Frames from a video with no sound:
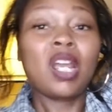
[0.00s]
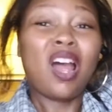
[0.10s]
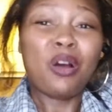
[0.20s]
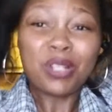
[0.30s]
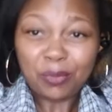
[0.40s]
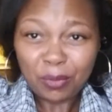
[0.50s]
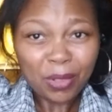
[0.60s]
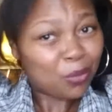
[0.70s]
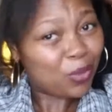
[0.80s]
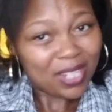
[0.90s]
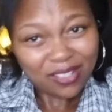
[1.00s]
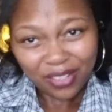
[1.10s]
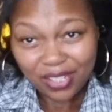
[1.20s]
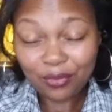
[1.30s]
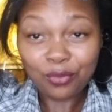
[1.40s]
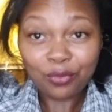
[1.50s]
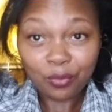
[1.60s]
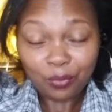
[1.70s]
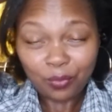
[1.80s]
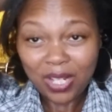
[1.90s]
I always put my wigs on different
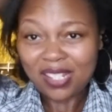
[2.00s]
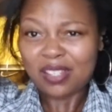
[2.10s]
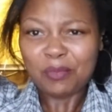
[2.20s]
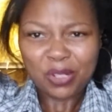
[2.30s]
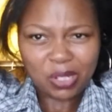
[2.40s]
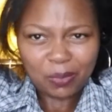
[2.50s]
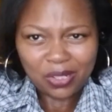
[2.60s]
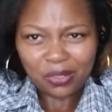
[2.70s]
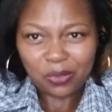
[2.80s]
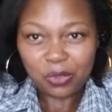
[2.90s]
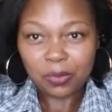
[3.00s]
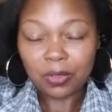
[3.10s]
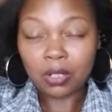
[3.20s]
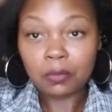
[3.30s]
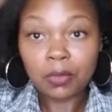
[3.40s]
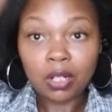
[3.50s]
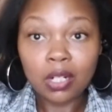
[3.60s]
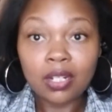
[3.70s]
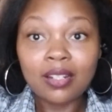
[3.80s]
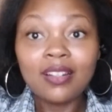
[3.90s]
from, I see most of my sisters putting them
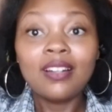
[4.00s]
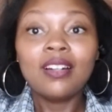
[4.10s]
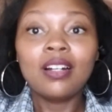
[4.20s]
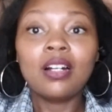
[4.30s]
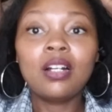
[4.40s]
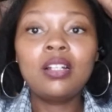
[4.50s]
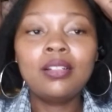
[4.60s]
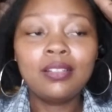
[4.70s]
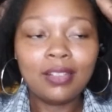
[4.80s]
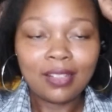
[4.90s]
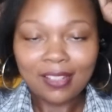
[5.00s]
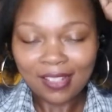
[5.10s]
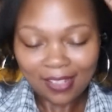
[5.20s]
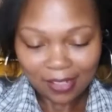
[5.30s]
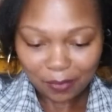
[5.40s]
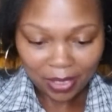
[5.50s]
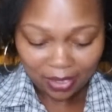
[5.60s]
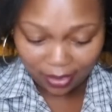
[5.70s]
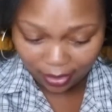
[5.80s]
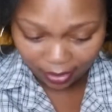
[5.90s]
on. This is my
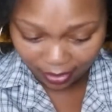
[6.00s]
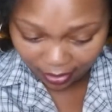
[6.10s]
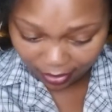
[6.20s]
thing.